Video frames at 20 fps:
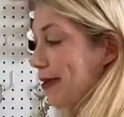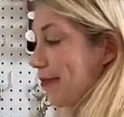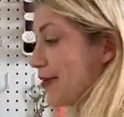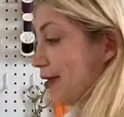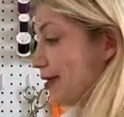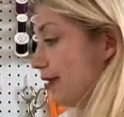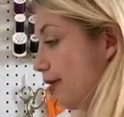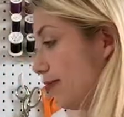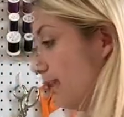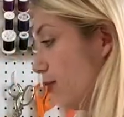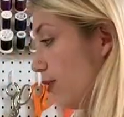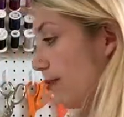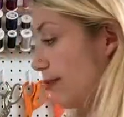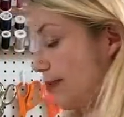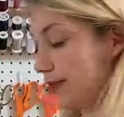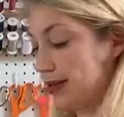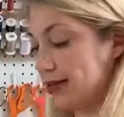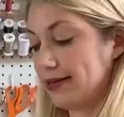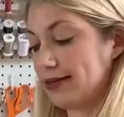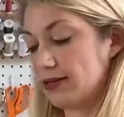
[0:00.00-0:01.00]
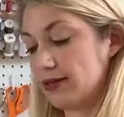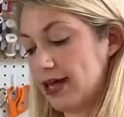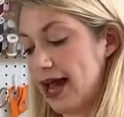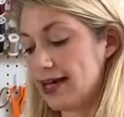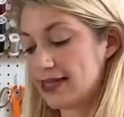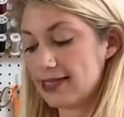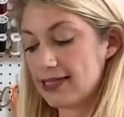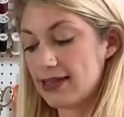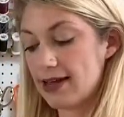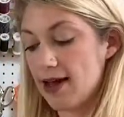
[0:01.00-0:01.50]
maybe a little more, maybe a little
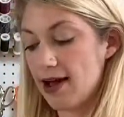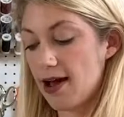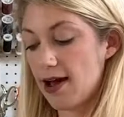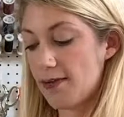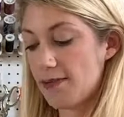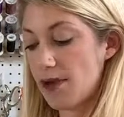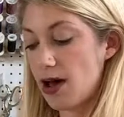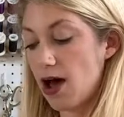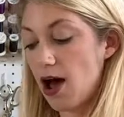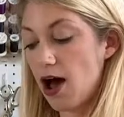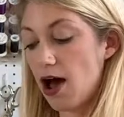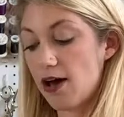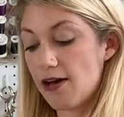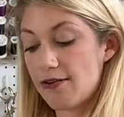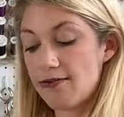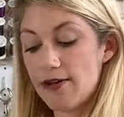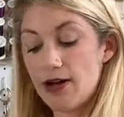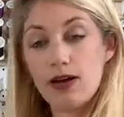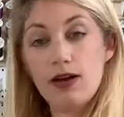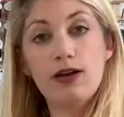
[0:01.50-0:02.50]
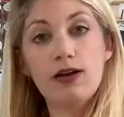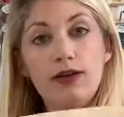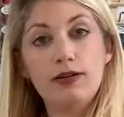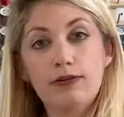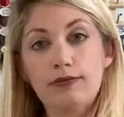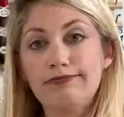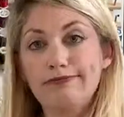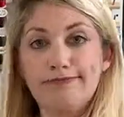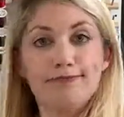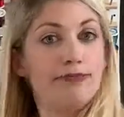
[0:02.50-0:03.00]
less, of
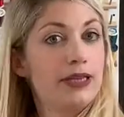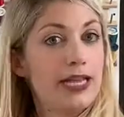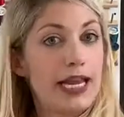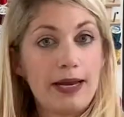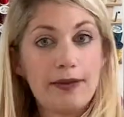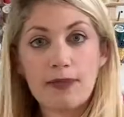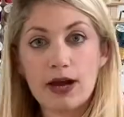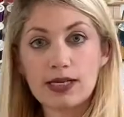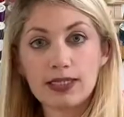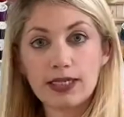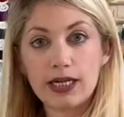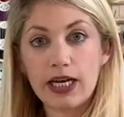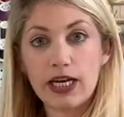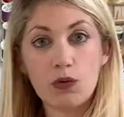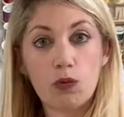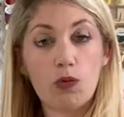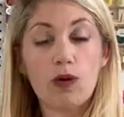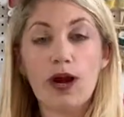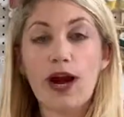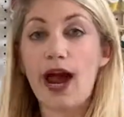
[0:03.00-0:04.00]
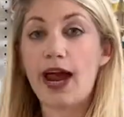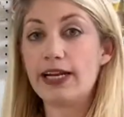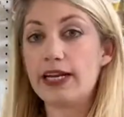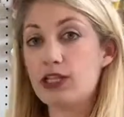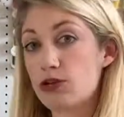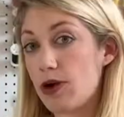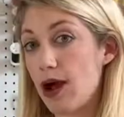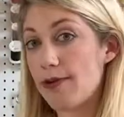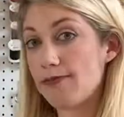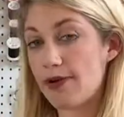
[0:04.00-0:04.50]
plain muslin or any
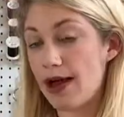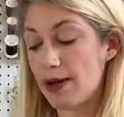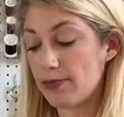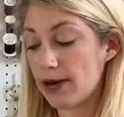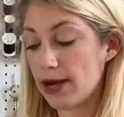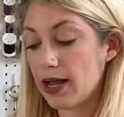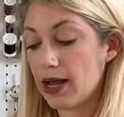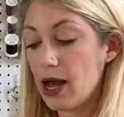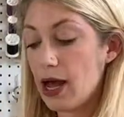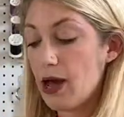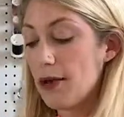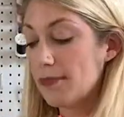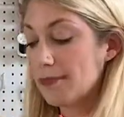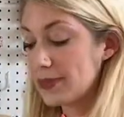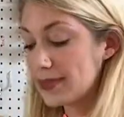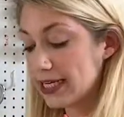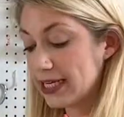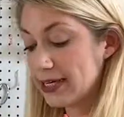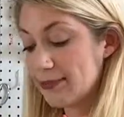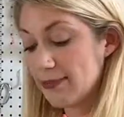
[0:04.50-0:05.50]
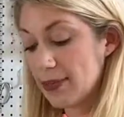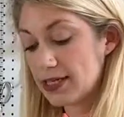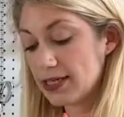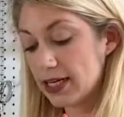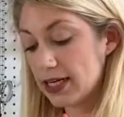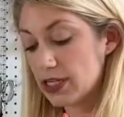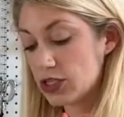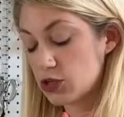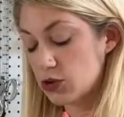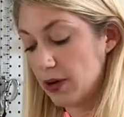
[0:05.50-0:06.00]
scrap fabric.
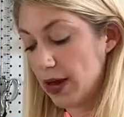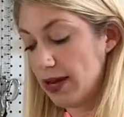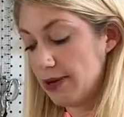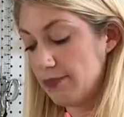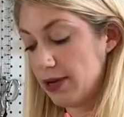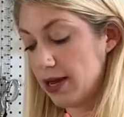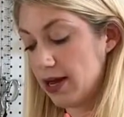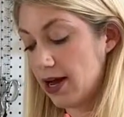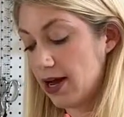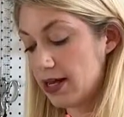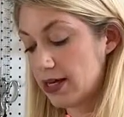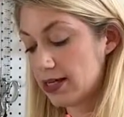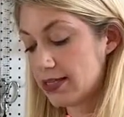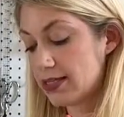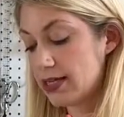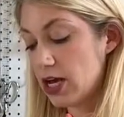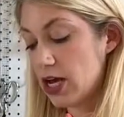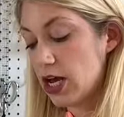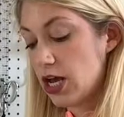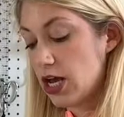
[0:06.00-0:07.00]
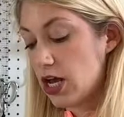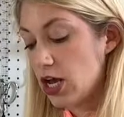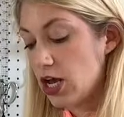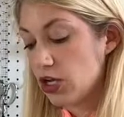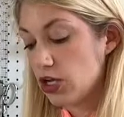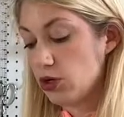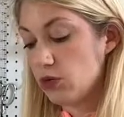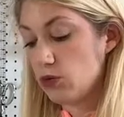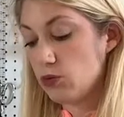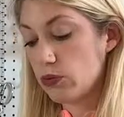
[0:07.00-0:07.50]
Muslin is great because
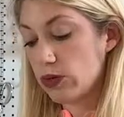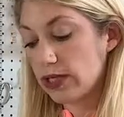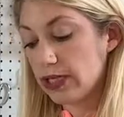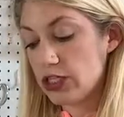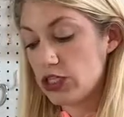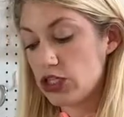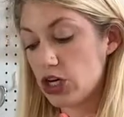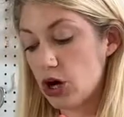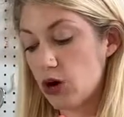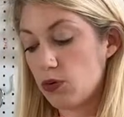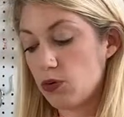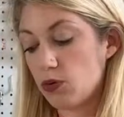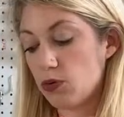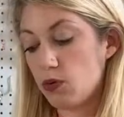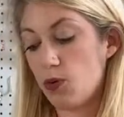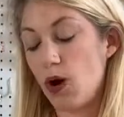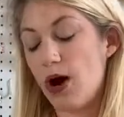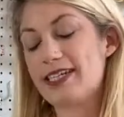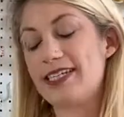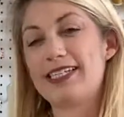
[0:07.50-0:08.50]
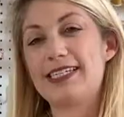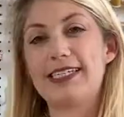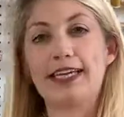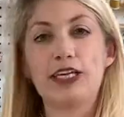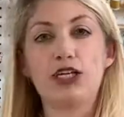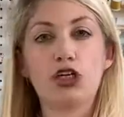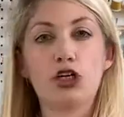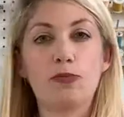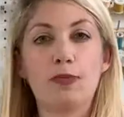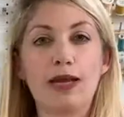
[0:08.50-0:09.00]
you really don't want to
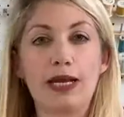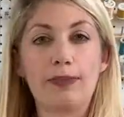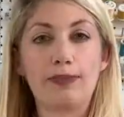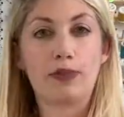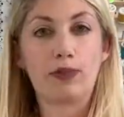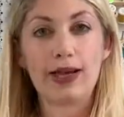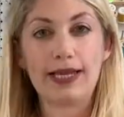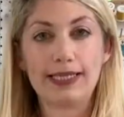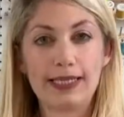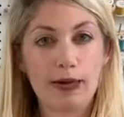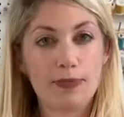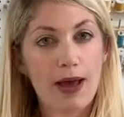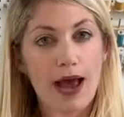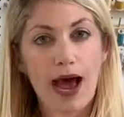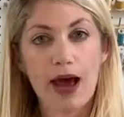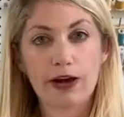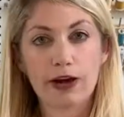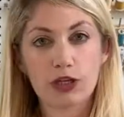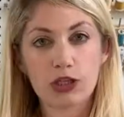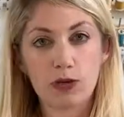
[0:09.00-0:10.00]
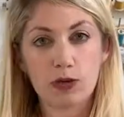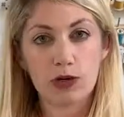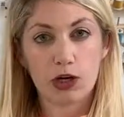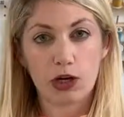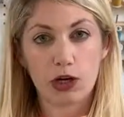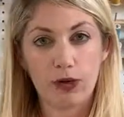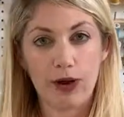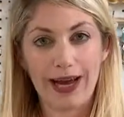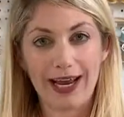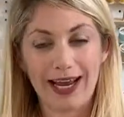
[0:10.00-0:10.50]
see too many prints and patterns when you're
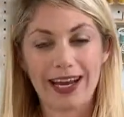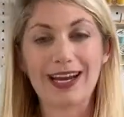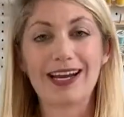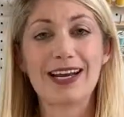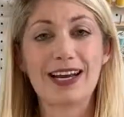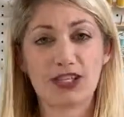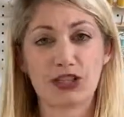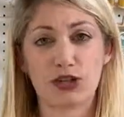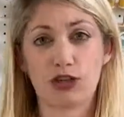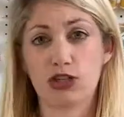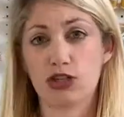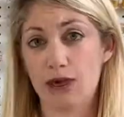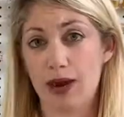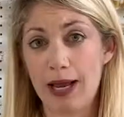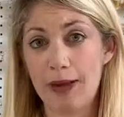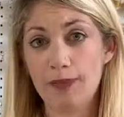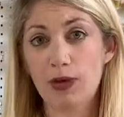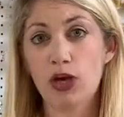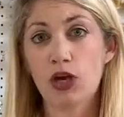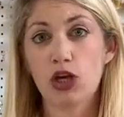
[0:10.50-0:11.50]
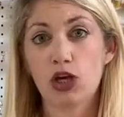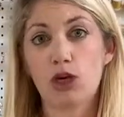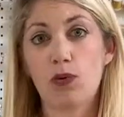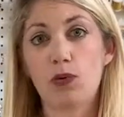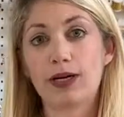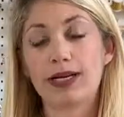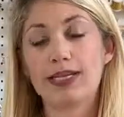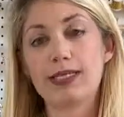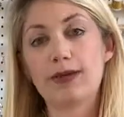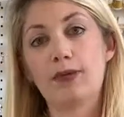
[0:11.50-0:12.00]
creating an initial drape. You
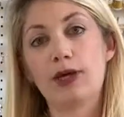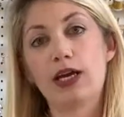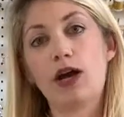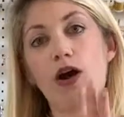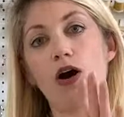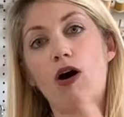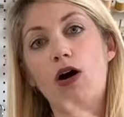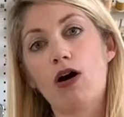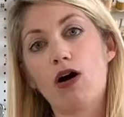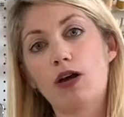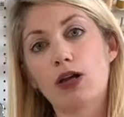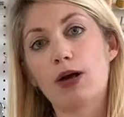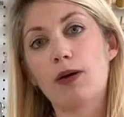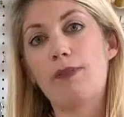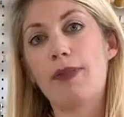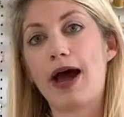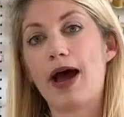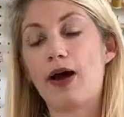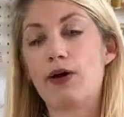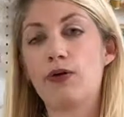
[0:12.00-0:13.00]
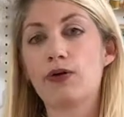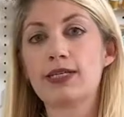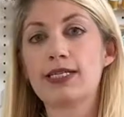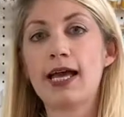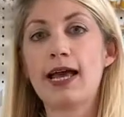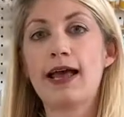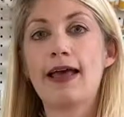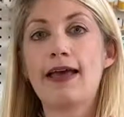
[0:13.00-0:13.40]
want it to be all about